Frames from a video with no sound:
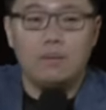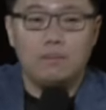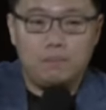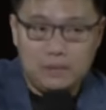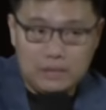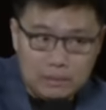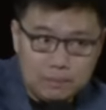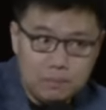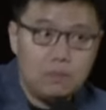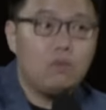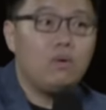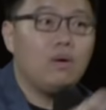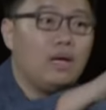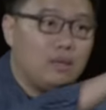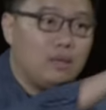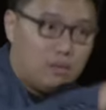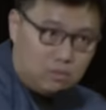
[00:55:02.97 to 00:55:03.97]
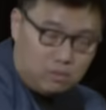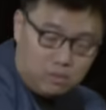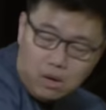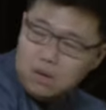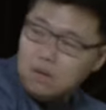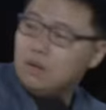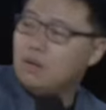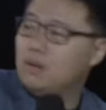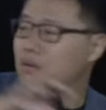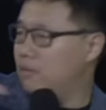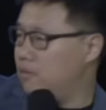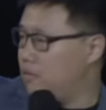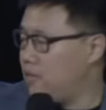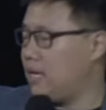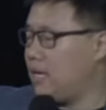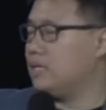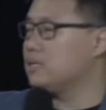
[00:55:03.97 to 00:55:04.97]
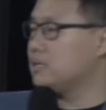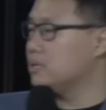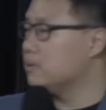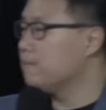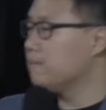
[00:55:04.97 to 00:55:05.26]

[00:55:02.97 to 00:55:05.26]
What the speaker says: people and the wrong things.